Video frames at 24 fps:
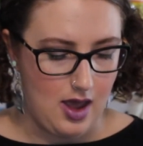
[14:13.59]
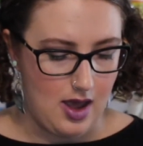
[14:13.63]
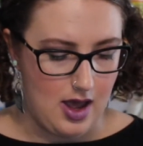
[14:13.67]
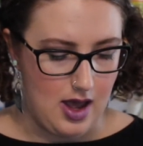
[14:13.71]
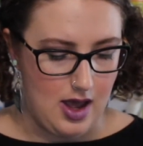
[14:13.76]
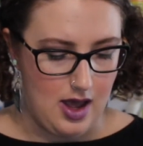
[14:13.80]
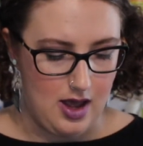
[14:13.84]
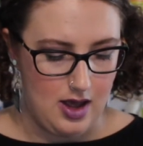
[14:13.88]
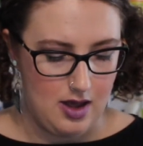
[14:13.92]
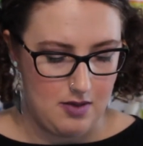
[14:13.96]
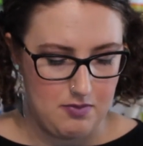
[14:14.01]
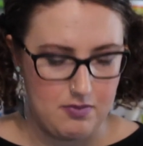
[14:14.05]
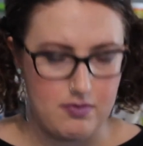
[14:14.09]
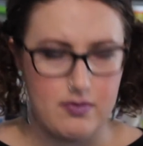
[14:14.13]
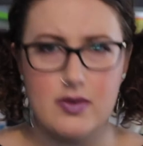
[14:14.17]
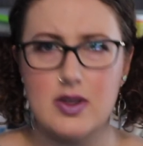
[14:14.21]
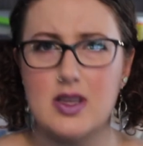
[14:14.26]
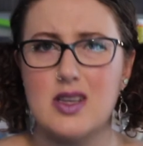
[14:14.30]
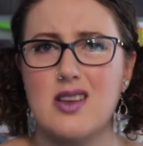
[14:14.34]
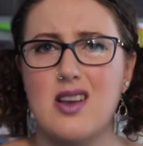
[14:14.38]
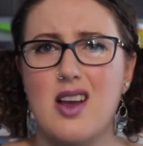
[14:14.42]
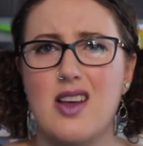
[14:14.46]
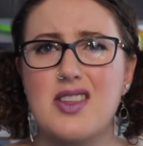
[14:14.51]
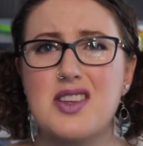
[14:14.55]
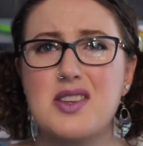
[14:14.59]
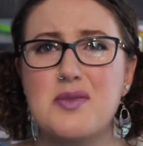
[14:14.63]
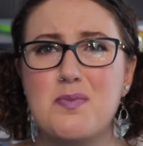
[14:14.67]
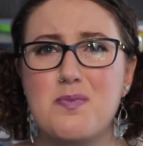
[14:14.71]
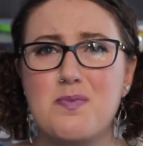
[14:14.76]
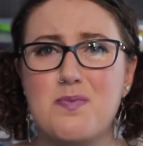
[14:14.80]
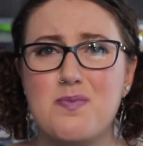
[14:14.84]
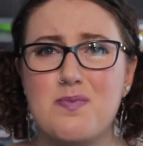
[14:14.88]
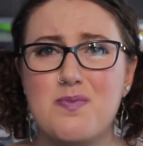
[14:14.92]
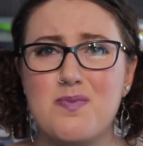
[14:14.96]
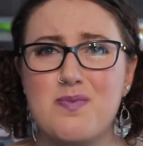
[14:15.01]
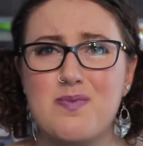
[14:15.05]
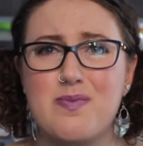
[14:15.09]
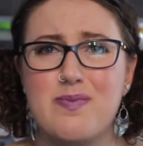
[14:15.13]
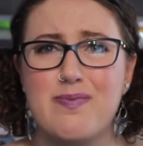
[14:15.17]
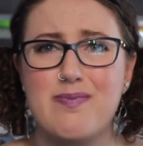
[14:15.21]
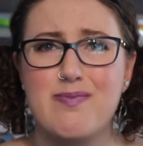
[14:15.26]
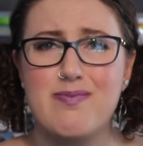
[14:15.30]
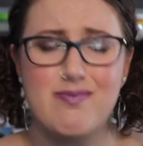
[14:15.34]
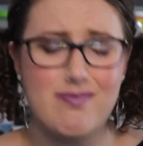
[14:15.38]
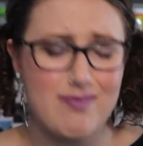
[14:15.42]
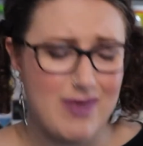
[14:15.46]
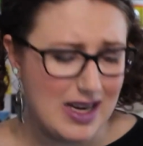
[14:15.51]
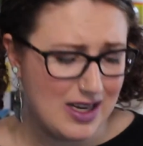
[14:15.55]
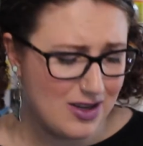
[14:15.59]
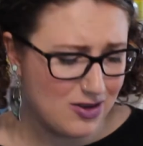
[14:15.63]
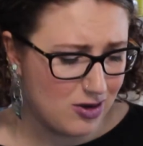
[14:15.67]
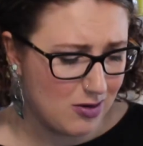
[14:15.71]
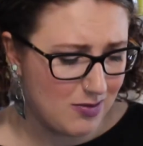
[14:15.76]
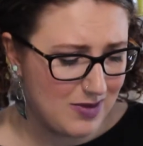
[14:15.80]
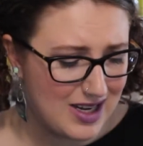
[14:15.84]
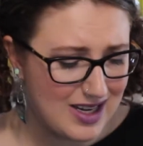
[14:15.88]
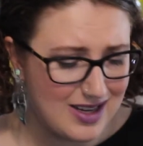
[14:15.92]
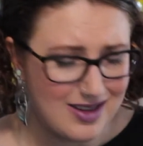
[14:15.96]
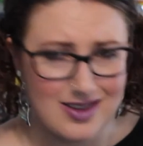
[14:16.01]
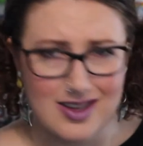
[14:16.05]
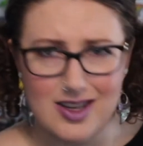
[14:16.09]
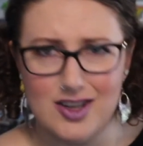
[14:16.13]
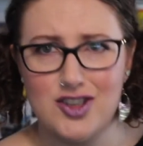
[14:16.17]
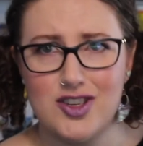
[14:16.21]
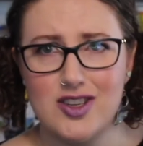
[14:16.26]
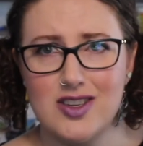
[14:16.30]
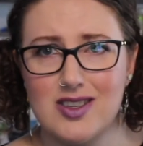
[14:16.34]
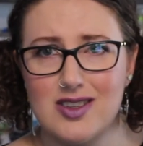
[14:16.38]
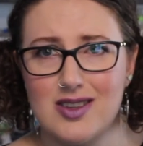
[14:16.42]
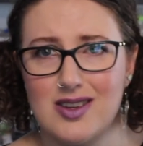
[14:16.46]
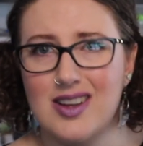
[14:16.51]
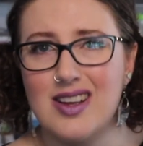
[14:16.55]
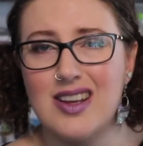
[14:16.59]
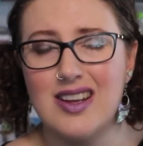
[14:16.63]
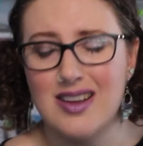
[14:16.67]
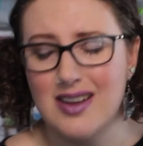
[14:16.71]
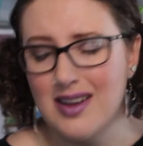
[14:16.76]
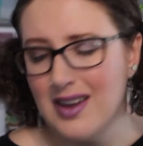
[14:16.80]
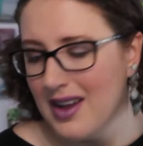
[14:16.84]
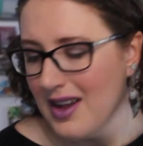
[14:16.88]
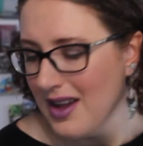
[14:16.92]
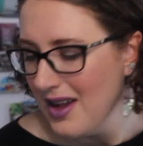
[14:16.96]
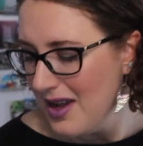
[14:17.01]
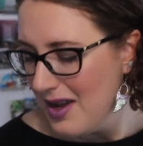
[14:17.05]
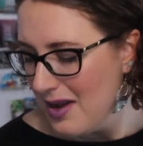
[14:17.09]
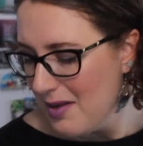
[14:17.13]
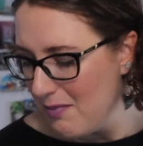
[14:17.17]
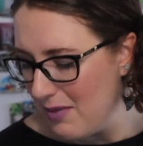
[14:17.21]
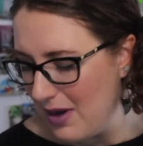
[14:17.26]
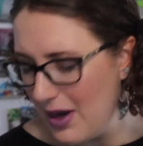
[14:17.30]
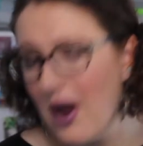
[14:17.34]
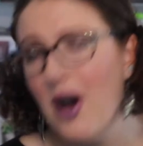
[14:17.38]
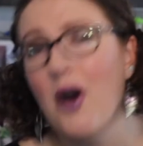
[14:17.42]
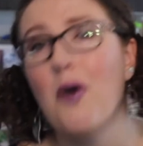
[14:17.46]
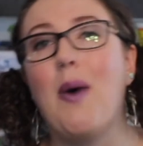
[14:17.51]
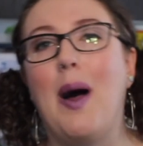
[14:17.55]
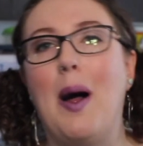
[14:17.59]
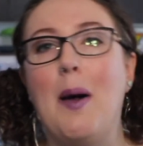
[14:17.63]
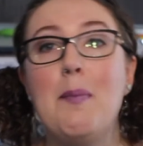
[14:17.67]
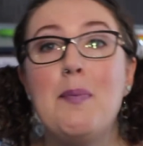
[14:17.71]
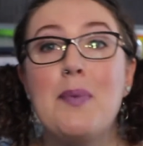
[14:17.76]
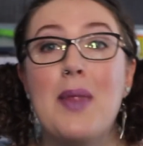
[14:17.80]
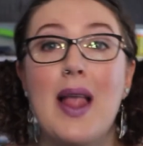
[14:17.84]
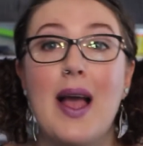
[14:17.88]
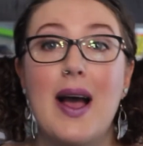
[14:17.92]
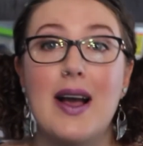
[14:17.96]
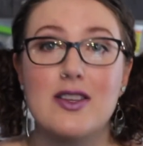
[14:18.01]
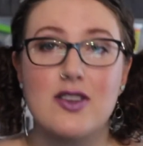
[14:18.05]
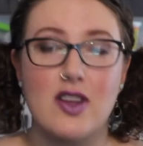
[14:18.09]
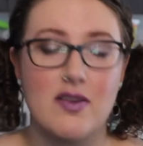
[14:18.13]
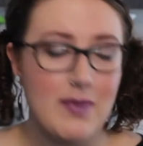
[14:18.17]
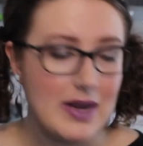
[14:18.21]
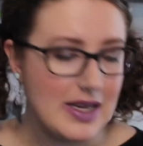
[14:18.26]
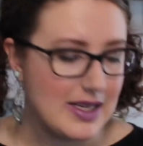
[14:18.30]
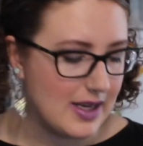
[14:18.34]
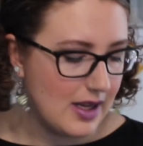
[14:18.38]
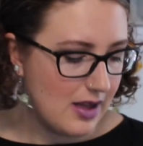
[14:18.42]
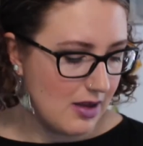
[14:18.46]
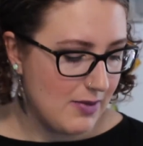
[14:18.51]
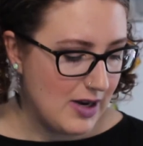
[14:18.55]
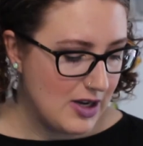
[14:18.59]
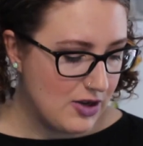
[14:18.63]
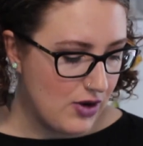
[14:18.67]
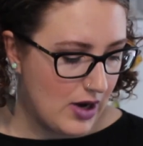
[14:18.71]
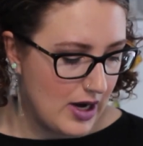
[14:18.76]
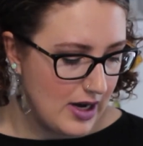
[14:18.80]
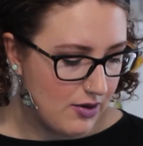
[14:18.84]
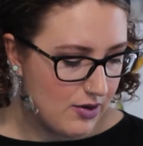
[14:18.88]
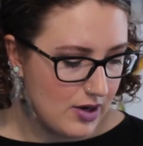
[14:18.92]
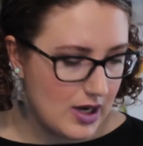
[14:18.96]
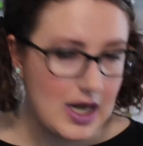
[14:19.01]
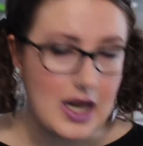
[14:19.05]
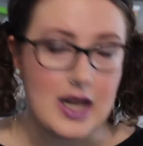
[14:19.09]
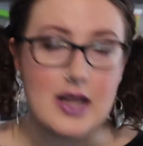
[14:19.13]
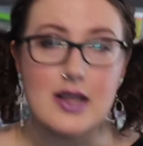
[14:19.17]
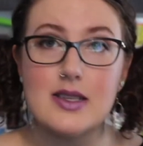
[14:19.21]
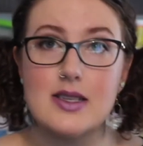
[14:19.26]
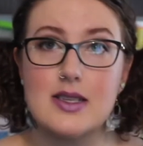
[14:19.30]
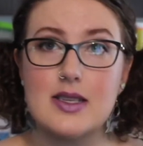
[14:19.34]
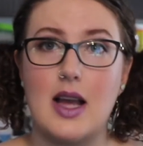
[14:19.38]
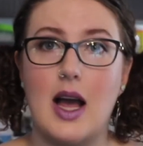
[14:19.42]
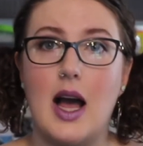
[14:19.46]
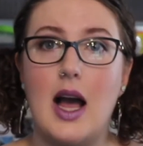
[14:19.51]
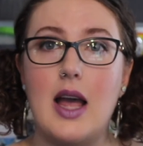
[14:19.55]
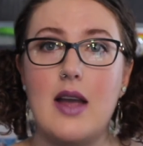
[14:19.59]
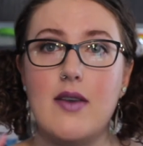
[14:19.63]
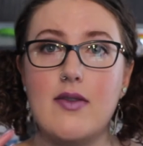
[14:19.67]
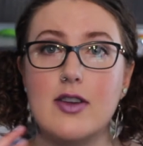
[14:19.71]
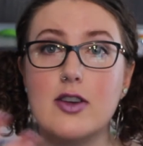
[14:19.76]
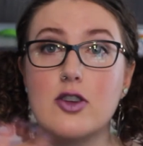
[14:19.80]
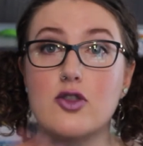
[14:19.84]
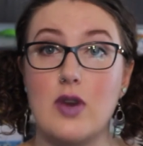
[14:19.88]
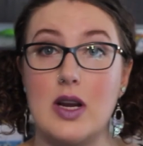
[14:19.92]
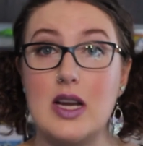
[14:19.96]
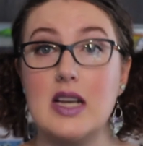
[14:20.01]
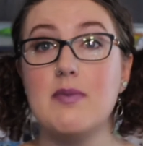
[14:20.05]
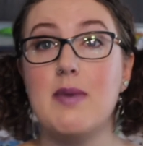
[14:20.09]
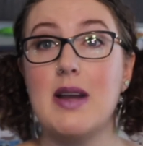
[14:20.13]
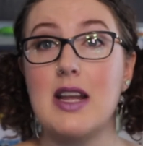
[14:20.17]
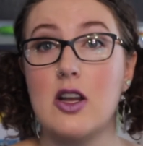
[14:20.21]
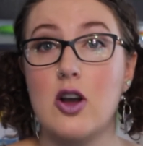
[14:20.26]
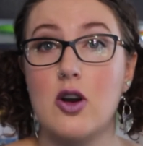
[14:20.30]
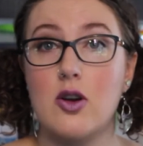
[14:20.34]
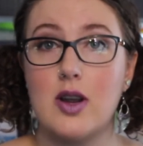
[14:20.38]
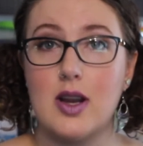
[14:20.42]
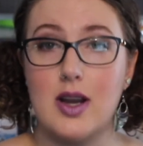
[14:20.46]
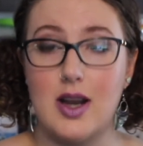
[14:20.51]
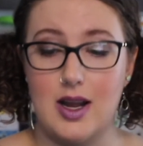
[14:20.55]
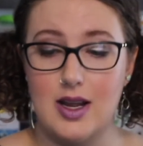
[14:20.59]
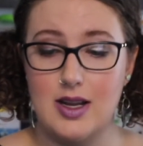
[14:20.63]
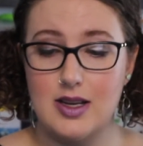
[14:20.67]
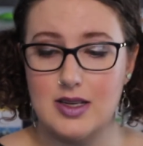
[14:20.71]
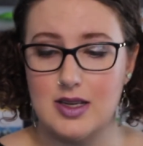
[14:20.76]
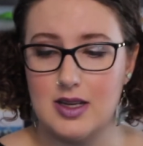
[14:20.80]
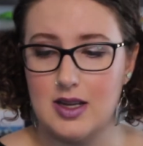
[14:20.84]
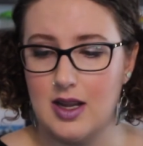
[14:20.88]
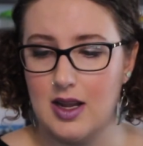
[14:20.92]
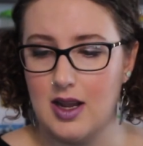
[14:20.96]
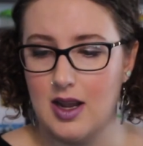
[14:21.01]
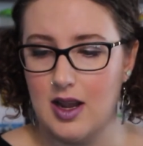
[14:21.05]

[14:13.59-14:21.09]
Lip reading: God, this makes so many dishes, but oh well. So I mixed together my dry ingredients, I've drained my coconut.